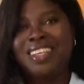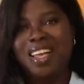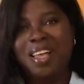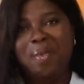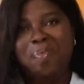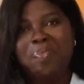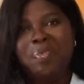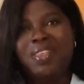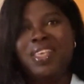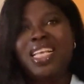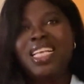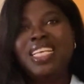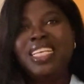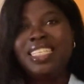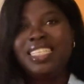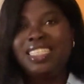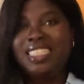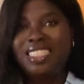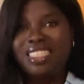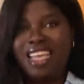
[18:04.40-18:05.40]
time,
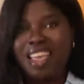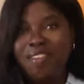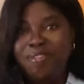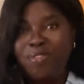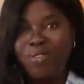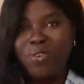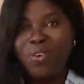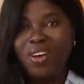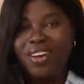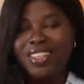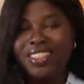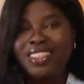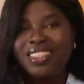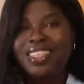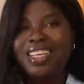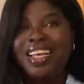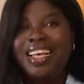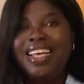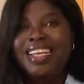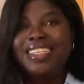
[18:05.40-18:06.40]
stay
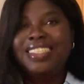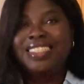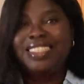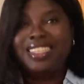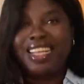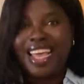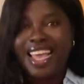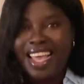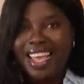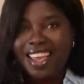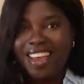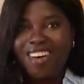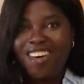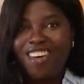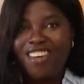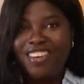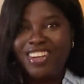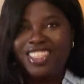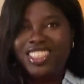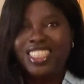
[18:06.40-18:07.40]
focused, stay
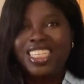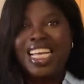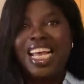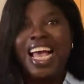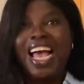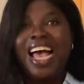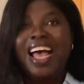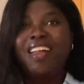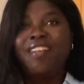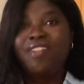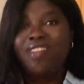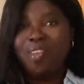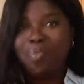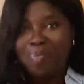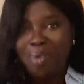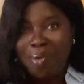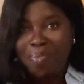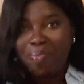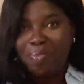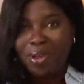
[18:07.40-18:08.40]
encouraged, and
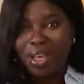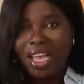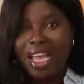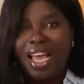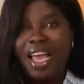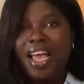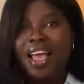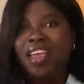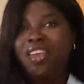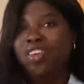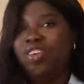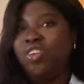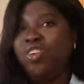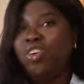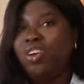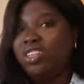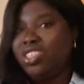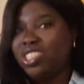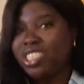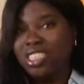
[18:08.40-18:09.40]
remember, you're
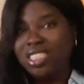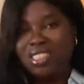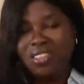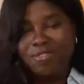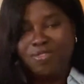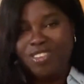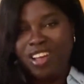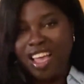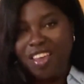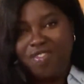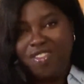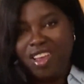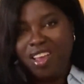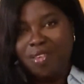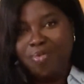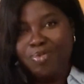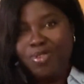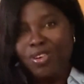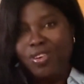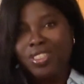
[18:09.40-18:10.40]
not just surviving
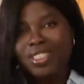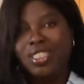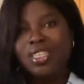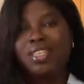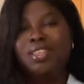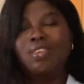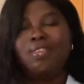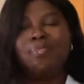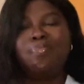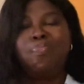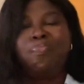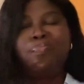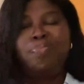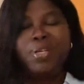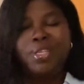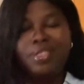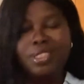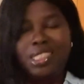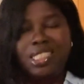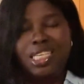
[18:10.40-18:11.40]
abroad, you're
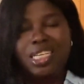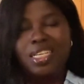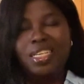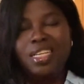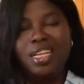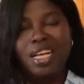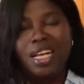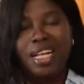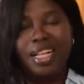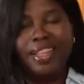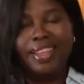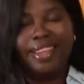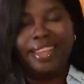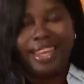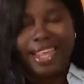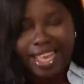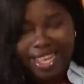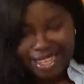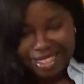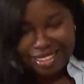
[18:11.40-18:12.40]
building a
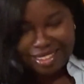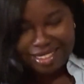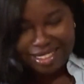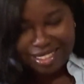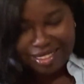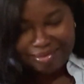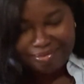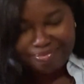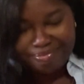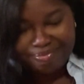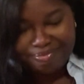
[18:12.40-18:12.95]
legacy.